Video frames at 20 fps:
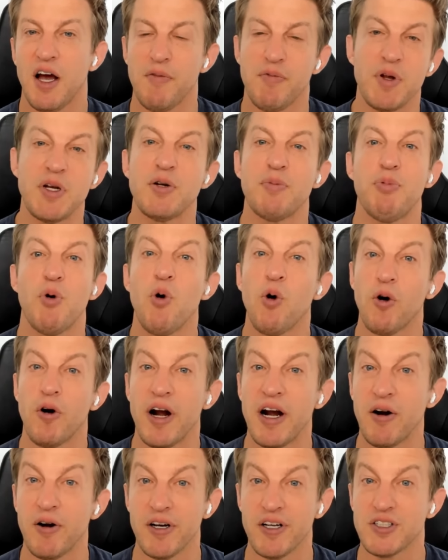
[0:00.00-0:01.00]
I've been to
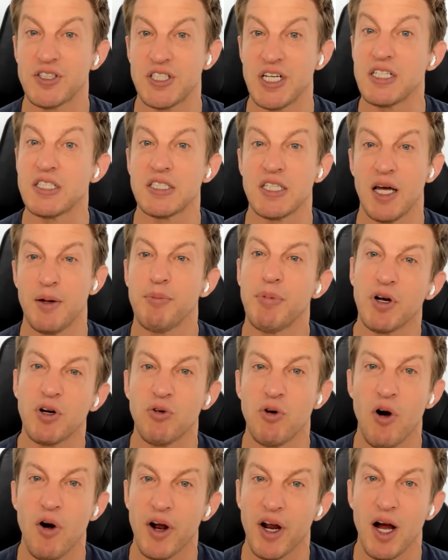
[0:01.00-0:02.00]
poorer areas since then, but
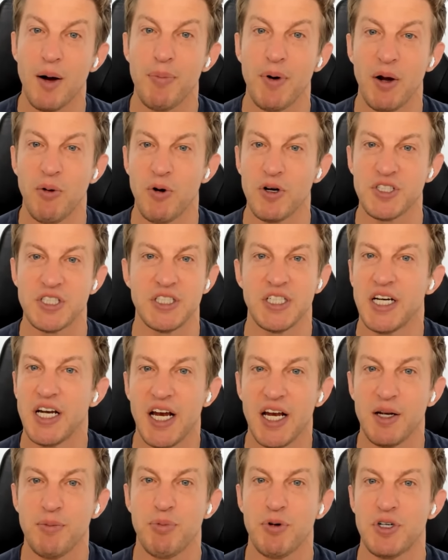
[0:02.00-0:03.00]
growing up, I wasn't in
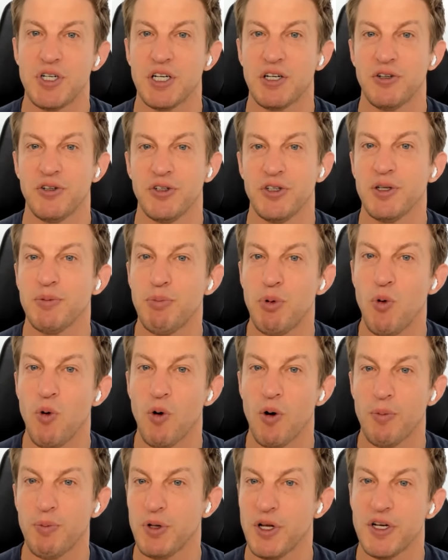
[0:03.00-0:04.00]
any particularly poor